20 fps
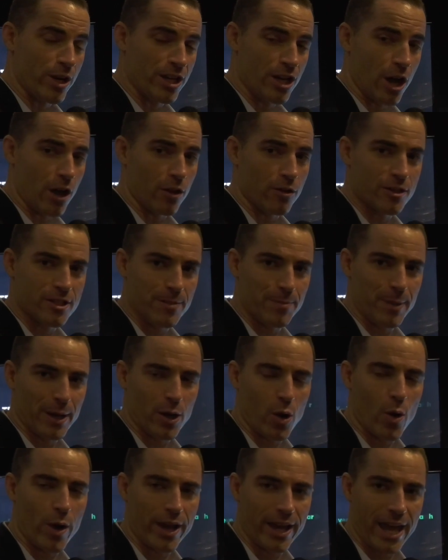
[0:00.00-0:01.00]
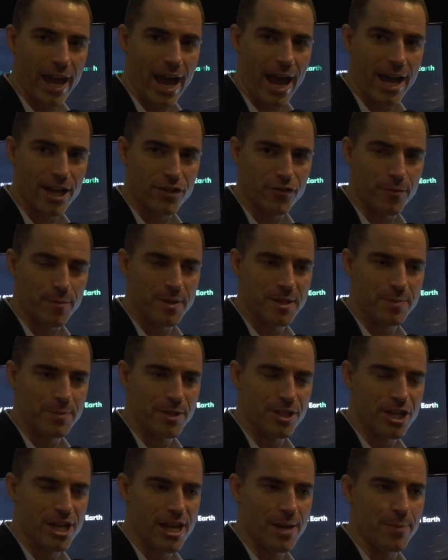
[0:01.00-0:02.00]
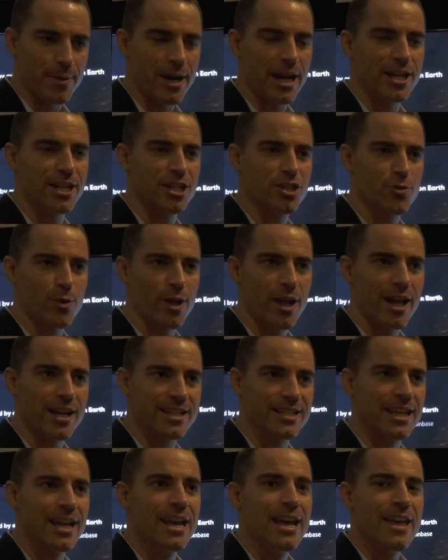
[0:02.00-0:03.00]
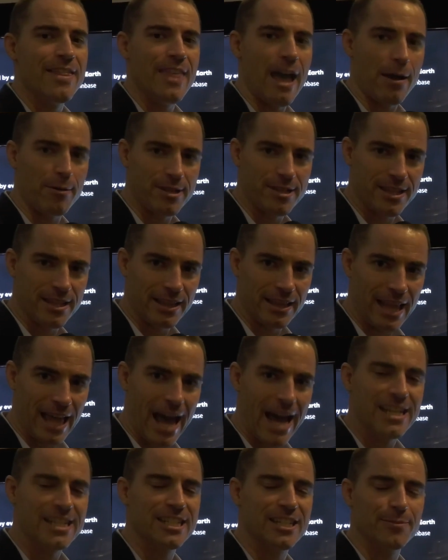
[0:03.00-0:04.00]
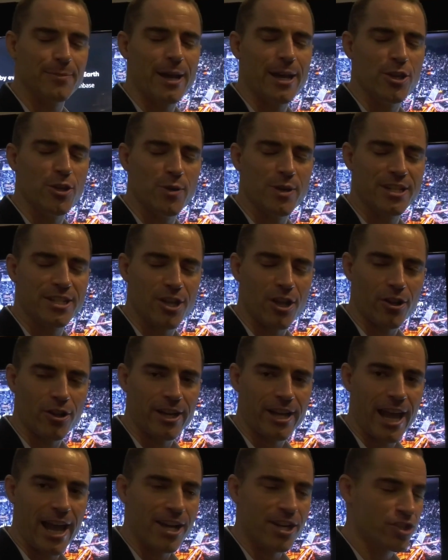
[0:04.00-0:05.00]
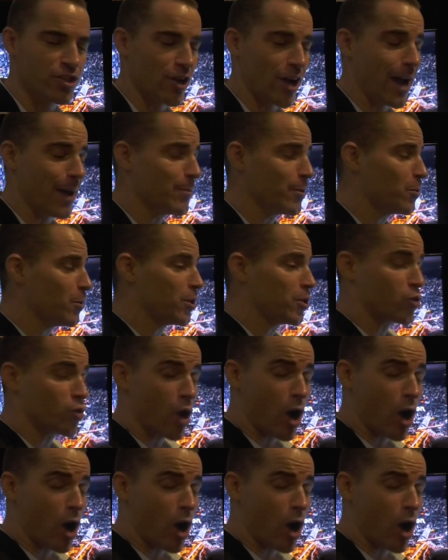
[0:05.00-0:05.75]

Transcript: Roger Ver, the chief pioneer of Bitcoin Cash adoption around the world, said he believes Saturday's electronic